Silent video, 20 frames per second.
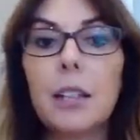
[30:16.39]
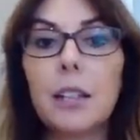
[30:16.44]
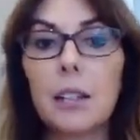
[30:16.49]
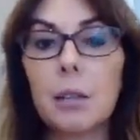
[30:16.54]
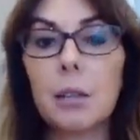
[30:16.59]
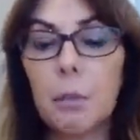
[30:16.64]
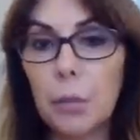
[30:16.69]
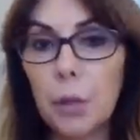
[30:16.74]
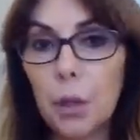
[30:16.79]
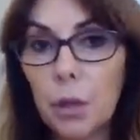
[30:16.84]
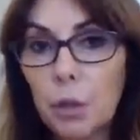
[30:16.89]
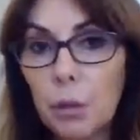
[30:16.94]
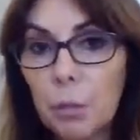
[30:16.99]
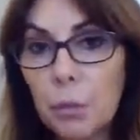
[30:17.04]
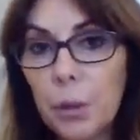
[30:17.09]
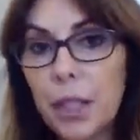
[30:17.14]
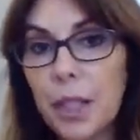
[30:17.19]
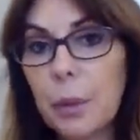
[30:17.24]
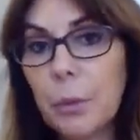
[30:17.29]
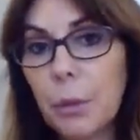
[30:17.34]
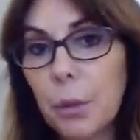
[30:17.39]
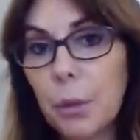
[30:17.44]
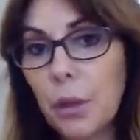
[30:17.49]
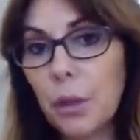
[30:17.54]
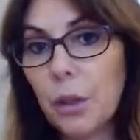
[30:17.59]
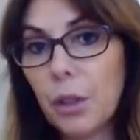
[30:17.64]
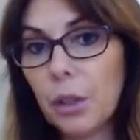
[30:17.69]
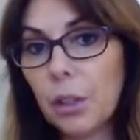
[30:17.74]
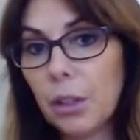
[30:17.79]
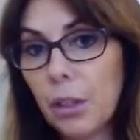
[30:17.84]
The more
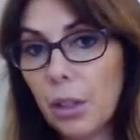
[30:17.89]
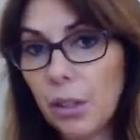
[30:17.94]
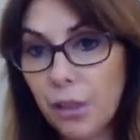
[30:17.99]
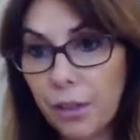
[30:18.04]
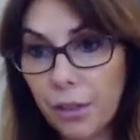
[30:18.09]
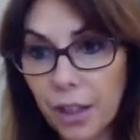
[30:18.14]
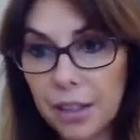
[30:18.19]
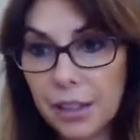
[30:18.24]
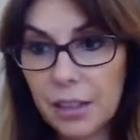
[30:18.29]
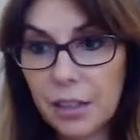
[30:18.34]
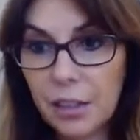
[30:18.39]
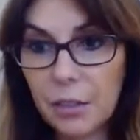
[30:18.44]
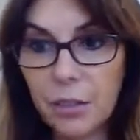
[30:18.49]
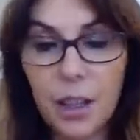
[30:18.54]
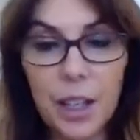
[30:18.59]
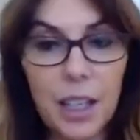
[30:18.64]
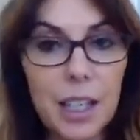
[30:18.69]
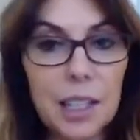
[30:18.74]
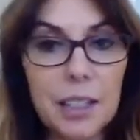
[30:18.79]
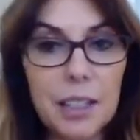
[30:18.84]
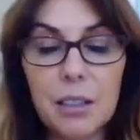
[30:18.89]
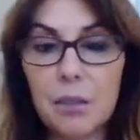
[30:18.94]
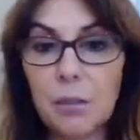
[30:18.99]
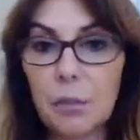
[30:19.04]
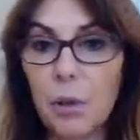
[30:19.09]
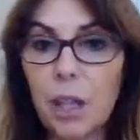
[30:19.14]
people, face to face,